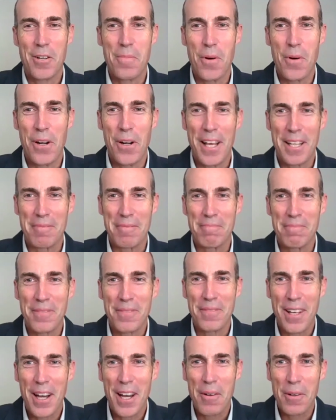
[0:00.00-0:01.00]
Good morning.
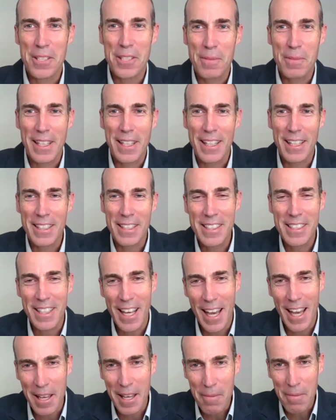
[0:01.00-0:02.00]
I want to begin
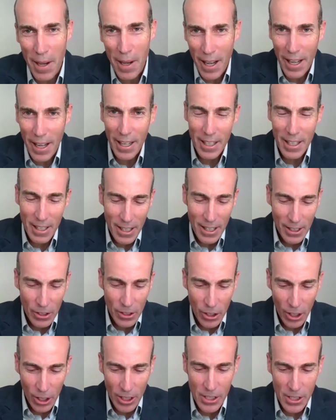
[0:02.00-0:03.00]
today by
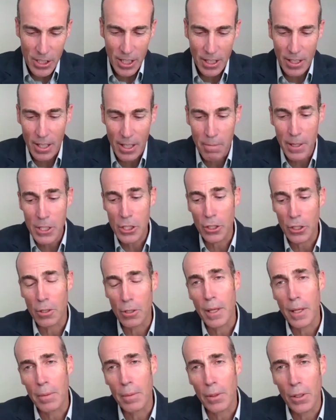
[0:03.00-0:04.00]
acknowledging the
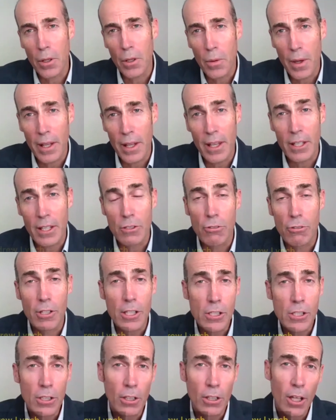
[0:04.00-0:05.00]
Bidjigal people, who are the
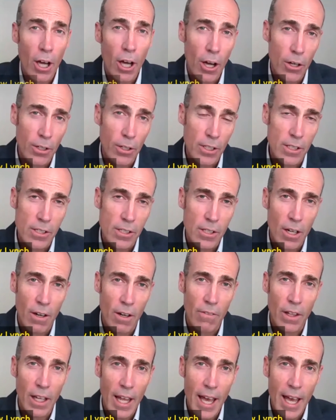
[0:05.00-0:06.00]
traditional owners
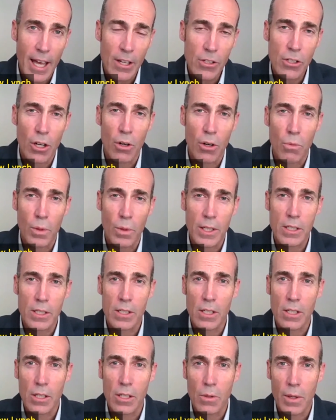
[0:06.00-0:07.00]
of the land on
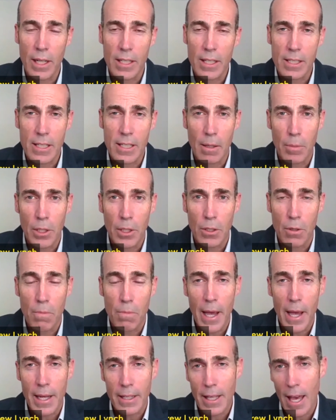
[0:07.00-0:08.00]
which the UNSW
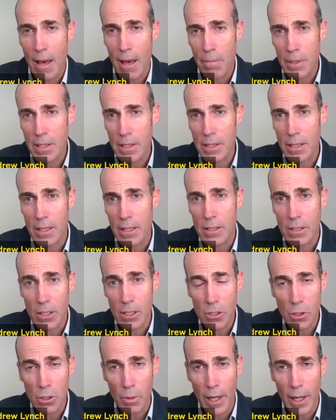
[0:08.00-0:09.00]
main campus
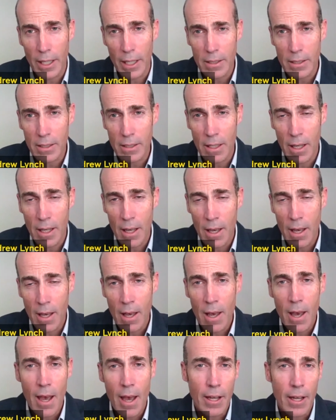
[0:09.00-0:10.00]
is situated,
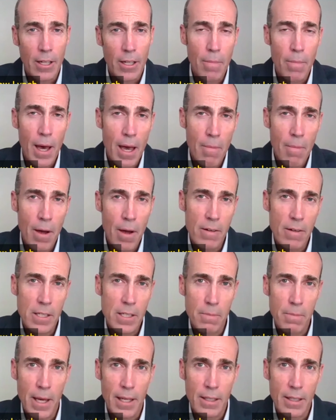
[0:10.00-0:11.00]
and I pay my
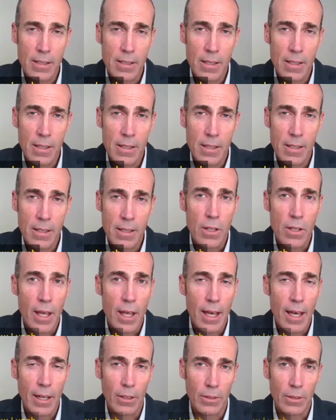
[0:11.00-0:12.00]
respects to
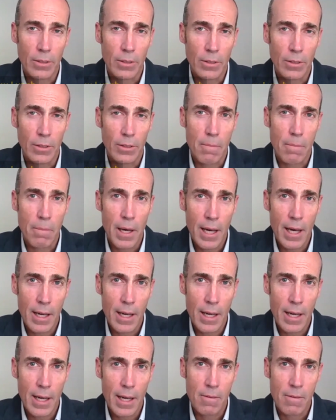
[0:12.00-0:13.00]
their elders
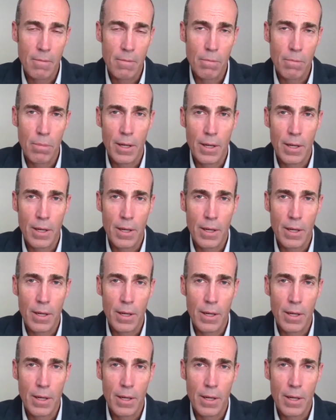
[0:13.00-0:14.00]
past, present,
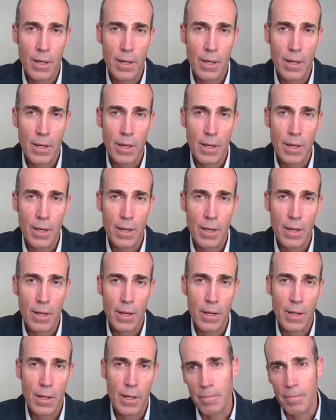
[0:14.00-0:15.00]
and
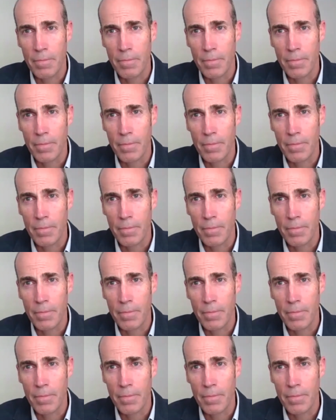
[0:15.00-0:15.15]
emerging.